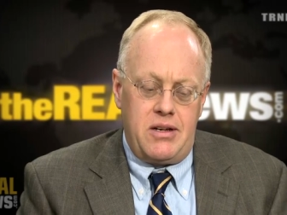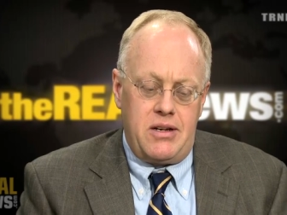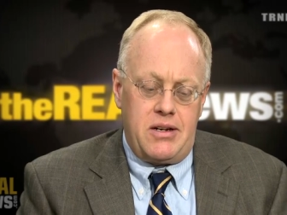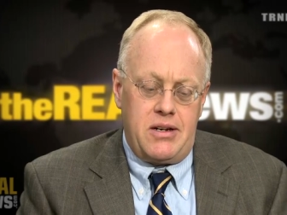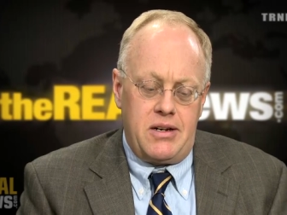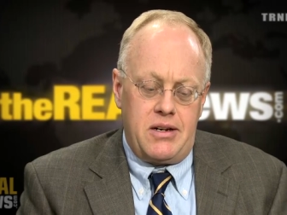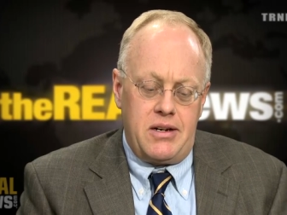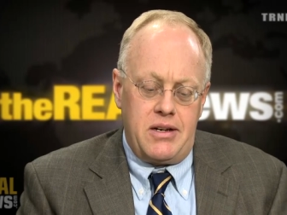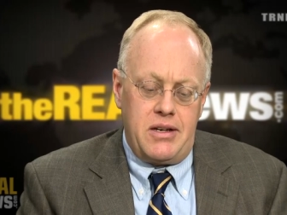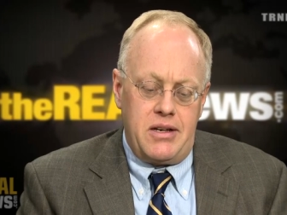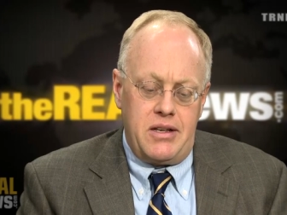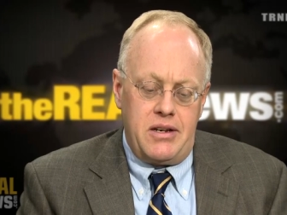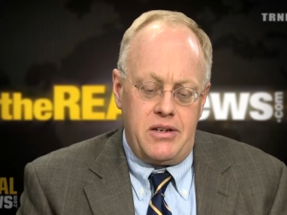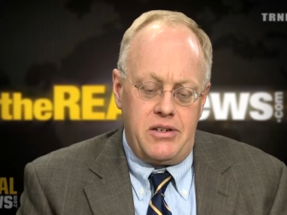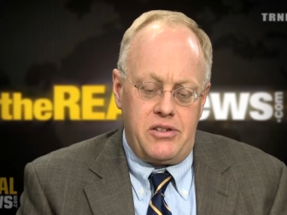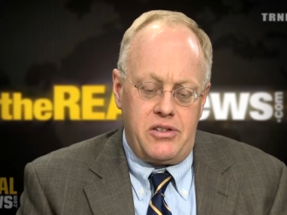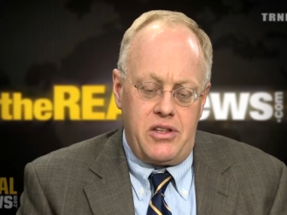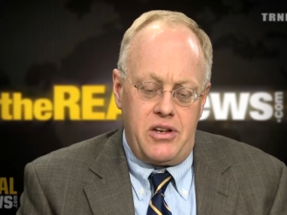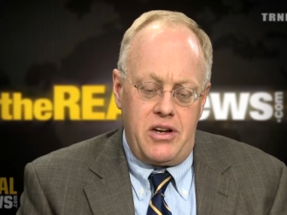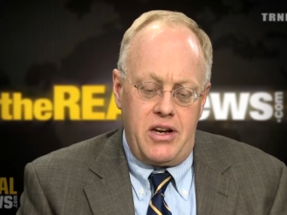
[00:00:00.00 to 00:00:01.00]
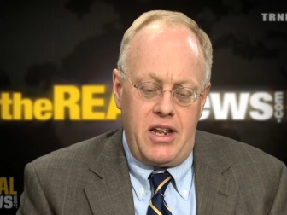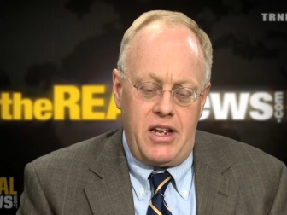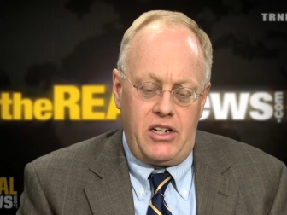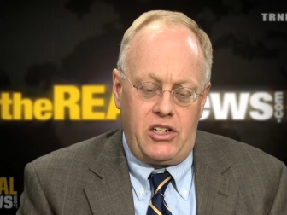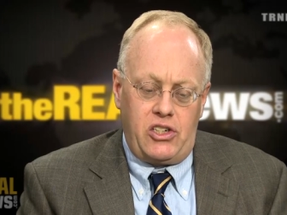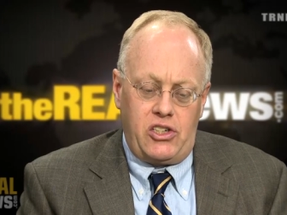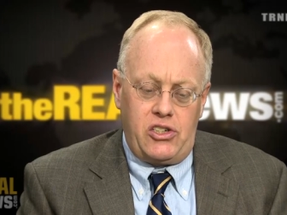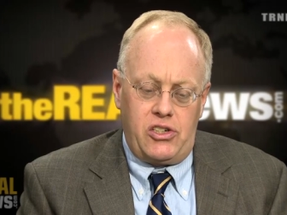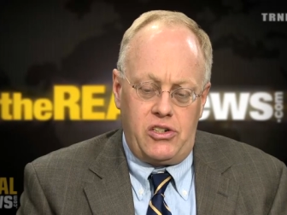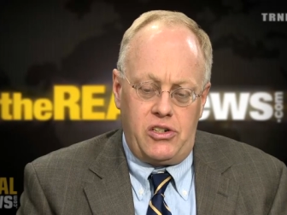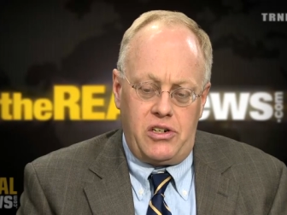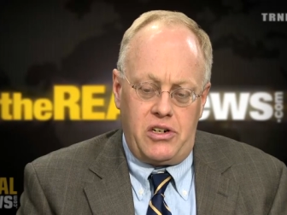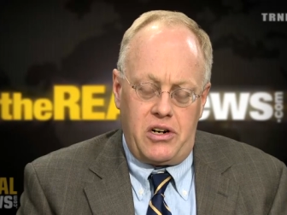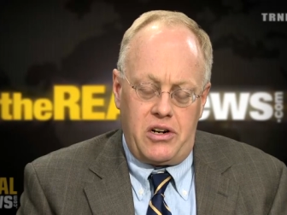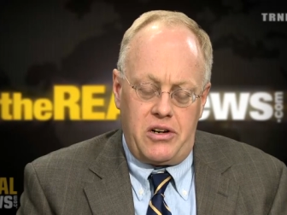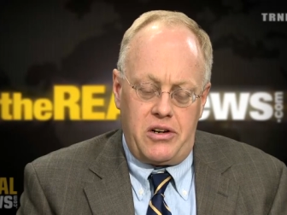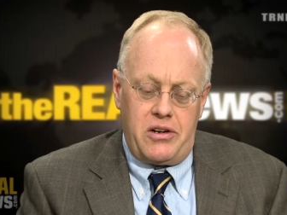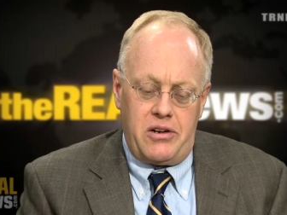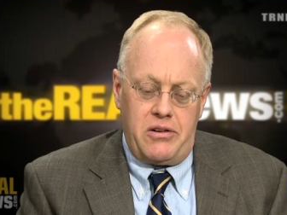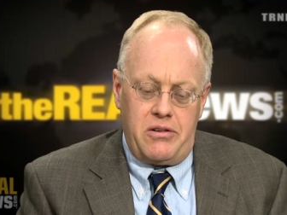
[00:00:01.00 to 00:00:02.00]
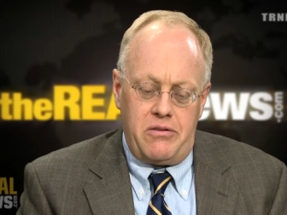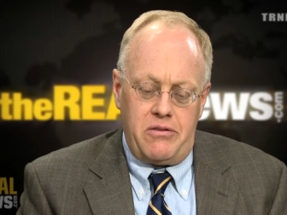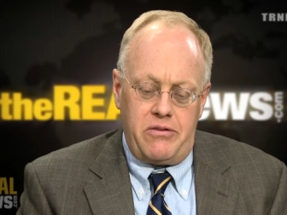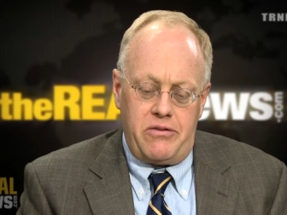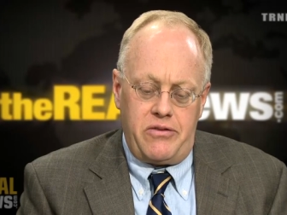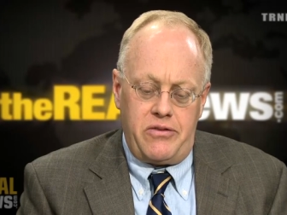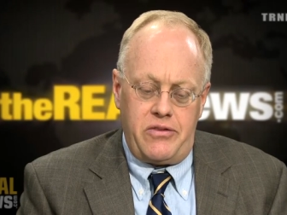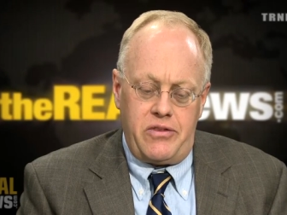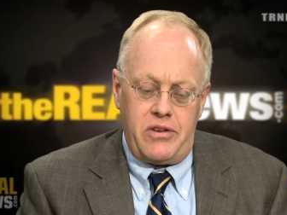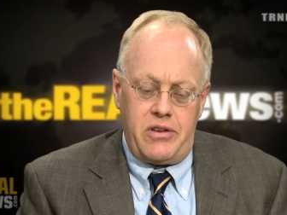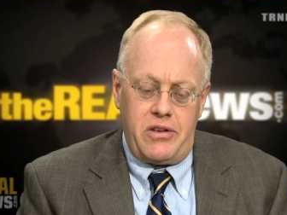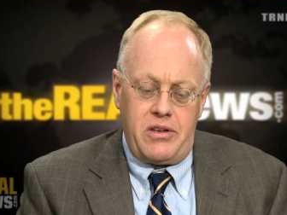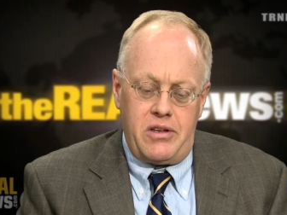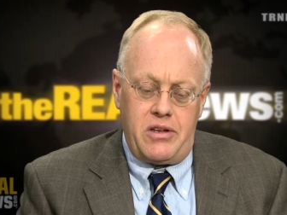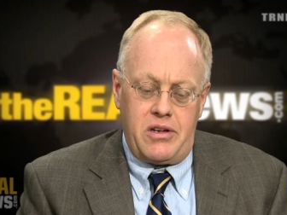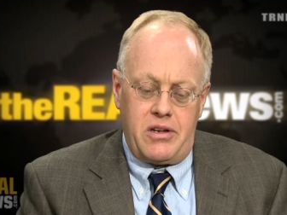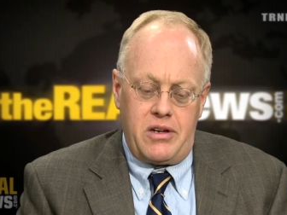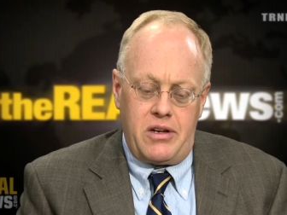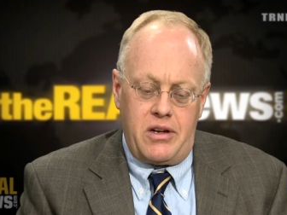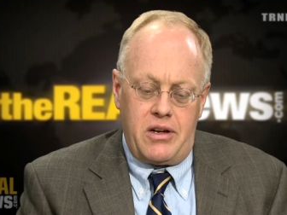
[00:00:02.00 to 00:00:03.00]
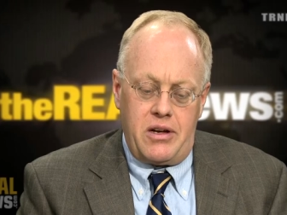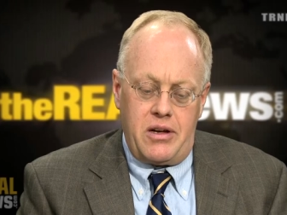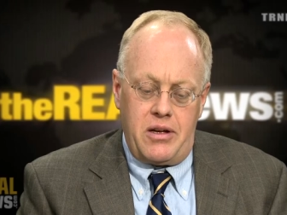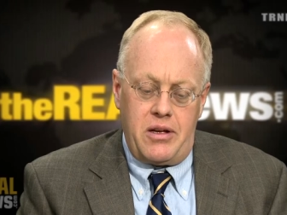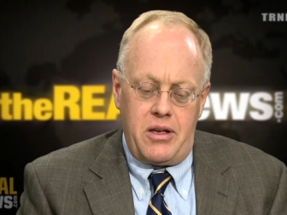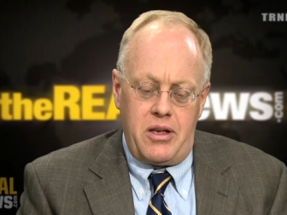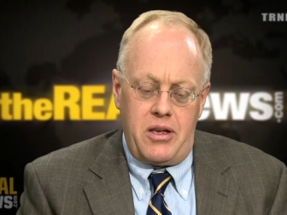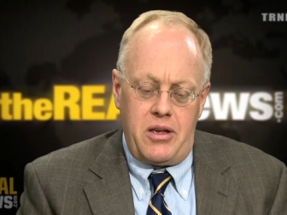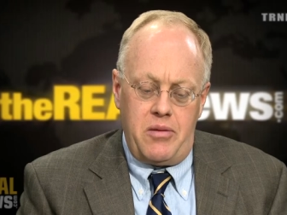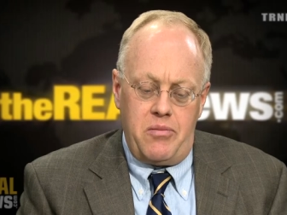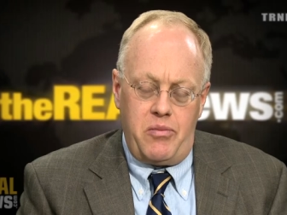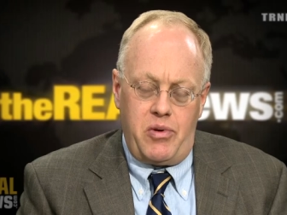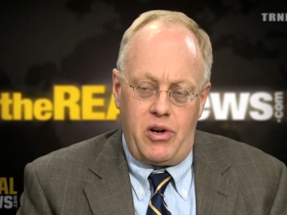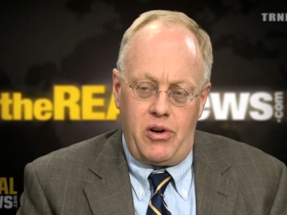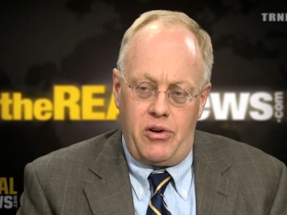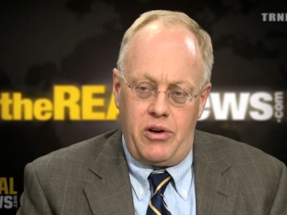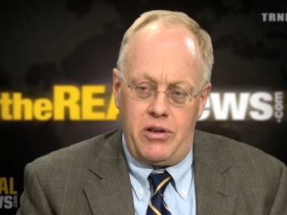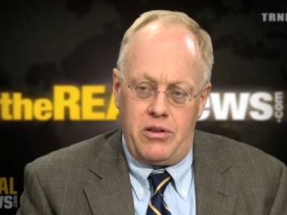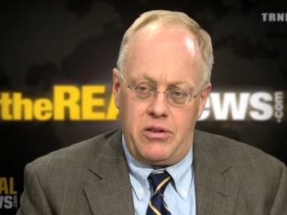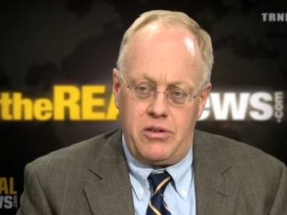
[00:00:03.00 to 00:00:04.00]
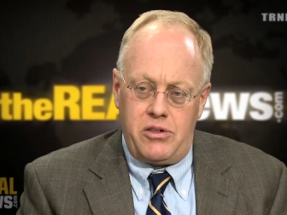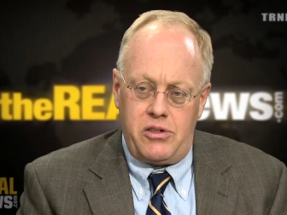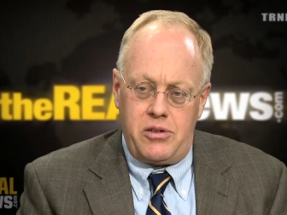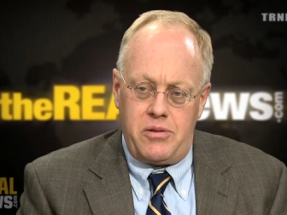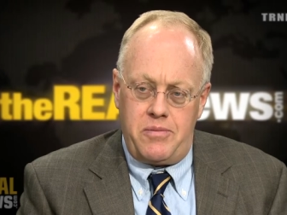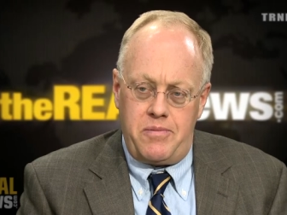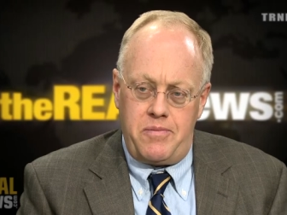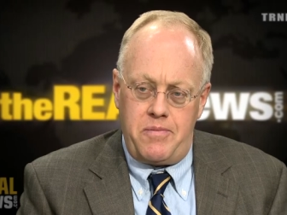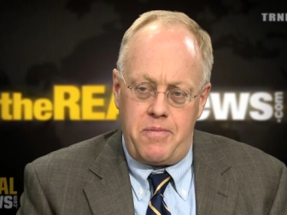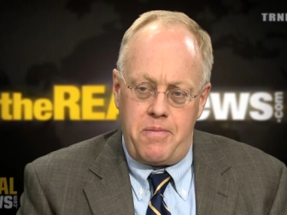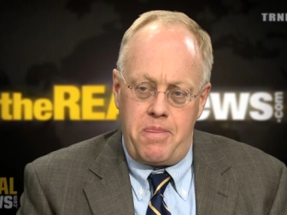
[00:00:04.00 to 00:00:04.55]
Uh, it is the nature of uh, imperialism